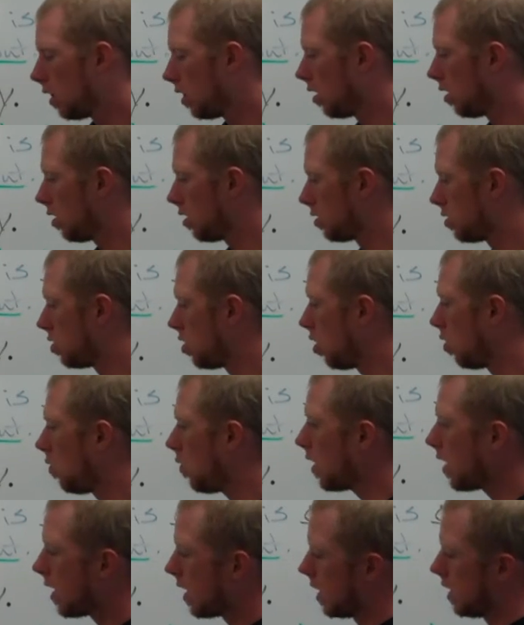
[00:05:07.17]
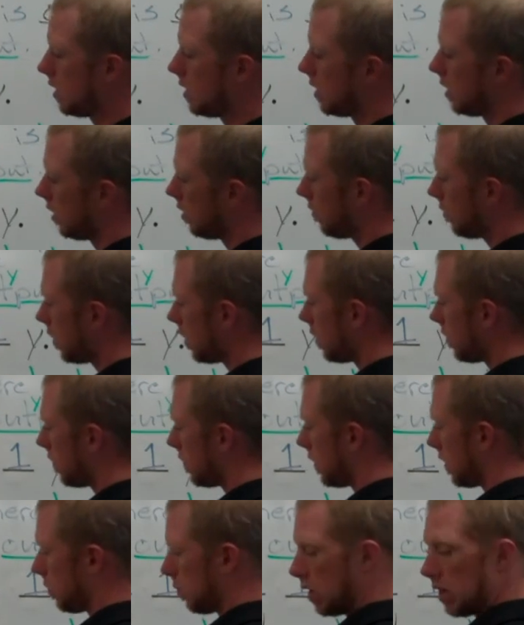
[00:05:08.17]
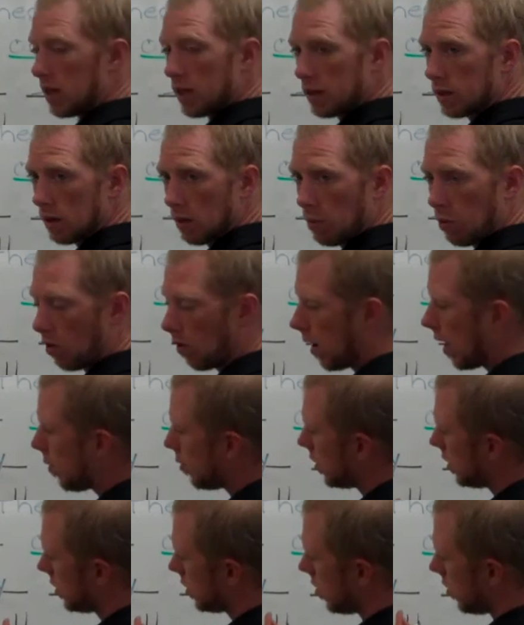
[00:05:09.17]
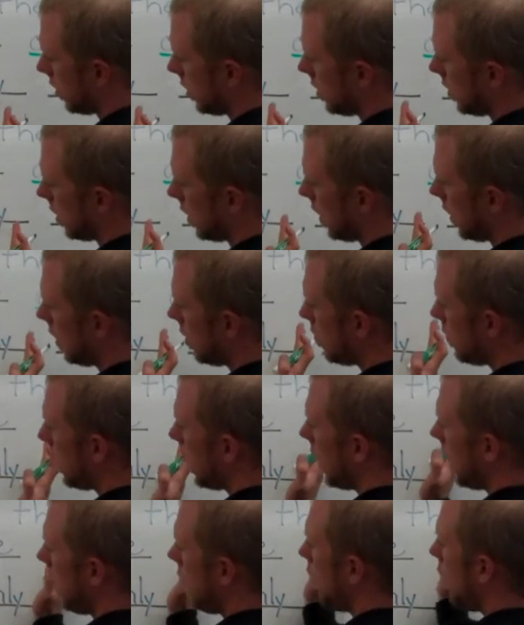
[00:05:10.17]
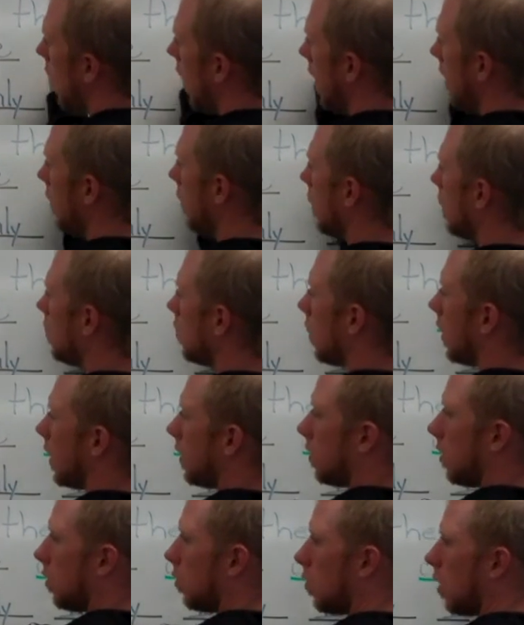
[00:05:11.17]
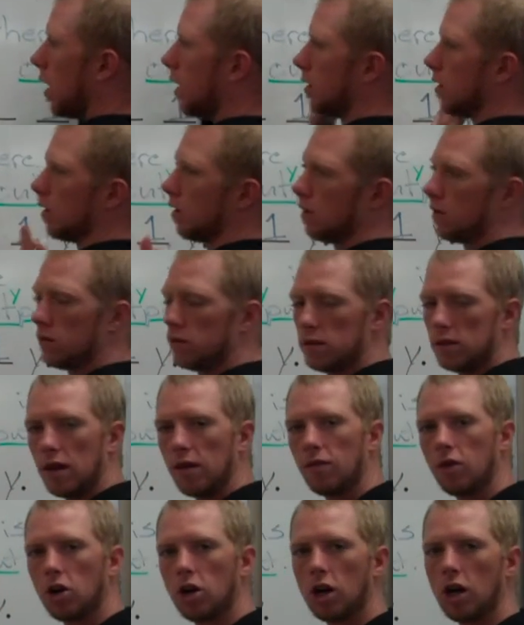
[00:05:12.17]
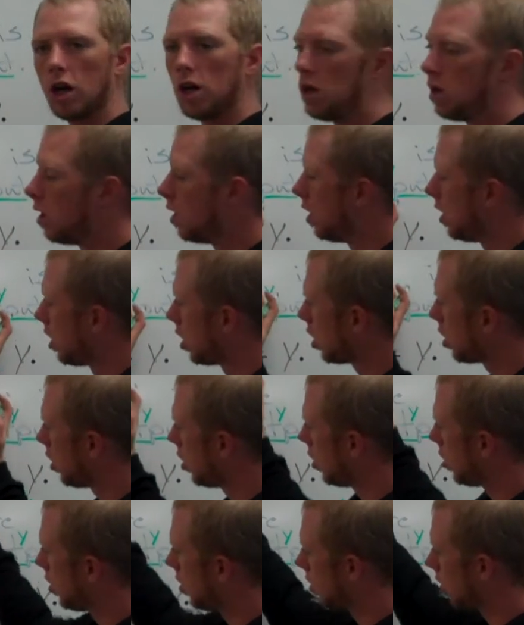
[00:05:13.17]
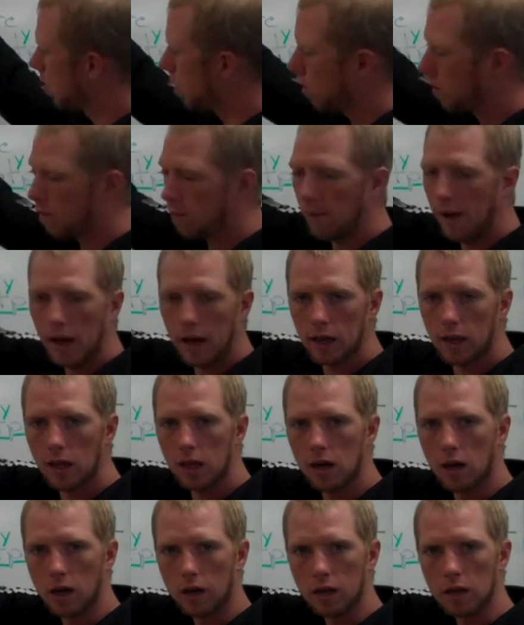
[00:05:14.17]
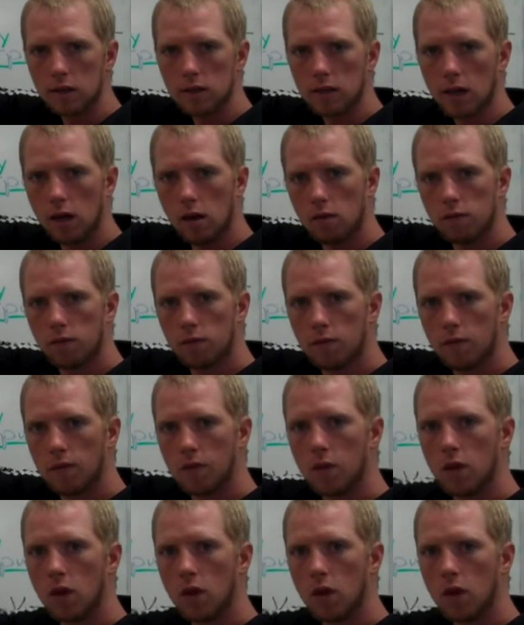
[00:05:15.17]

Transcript: There is no way, even if, because a parabola is going to keep getting wider and wider and wider, it's never going to curve back in on itself.